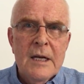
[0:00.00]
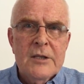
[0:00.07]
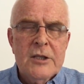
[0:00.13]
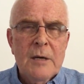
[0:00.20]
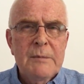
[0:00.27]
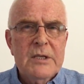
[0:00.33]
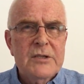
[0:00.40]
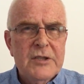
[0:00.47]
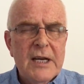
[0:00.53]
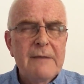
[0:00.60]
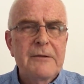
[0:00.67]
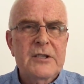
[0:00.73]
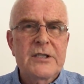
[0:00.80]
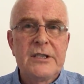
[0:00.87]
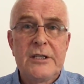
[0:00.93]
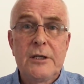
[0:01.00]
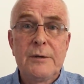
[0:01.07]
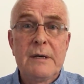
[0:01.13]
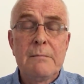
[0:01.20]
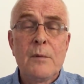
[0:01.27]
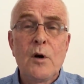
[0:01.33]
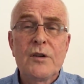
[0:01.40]
Thomas Jefferson knew
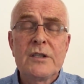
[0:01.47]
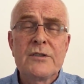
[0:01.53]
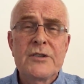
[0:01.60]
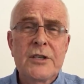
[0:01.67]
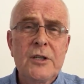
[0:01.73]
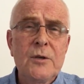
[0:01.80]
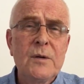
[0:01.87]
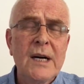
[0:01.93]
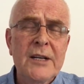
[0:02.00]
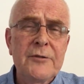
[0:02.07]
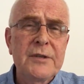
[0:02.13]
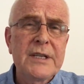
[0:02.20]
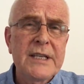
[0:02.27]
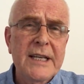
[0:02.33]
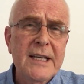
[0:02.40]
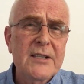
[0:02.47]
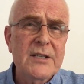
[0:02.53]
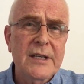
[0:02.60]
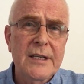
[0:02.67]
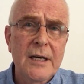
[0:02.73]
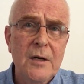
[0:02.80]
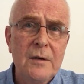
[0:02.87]
it more than 200 years
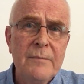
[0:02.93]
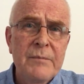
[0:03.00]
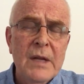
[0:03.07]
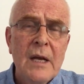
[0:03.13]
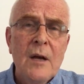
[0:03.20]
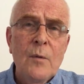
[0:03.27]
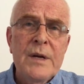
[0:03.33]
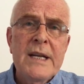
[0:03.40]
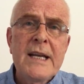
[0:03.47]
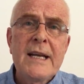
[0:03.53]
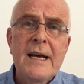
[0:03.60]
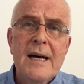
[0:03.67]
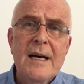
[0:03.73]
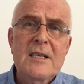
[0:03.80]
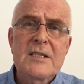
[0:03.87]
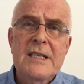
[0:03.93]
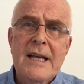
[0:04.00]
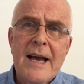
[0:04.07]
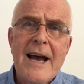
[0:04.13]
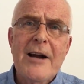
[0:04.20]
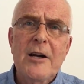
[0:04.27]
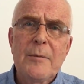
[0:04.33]
ago when he asked
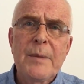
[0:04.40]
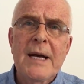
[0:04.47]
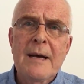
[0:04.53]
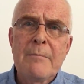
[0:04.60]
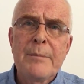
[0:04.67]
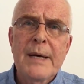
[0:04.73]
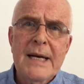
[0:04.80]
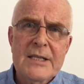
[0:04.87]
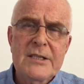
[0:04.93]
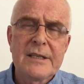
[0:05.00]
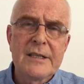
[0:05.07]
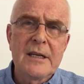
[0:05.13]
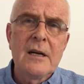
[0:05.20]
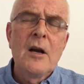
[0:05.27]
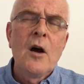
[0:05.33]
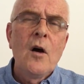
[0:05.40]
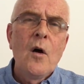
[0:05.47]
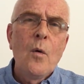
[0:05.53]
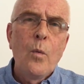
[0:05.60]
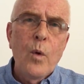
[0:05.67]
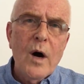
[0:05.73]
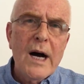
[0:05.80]
the Arab ambassador
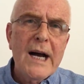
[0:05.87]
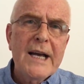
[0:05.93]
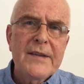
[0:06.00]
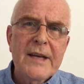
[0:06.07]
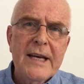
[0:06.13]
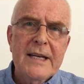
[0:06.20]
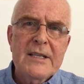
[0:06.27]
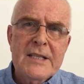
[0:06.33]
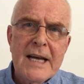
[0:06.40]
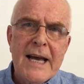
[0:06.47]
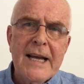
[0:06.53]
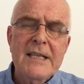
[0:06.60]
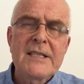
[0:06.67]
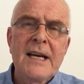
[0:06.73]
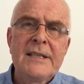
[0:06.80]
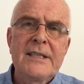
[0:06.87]
why they attacked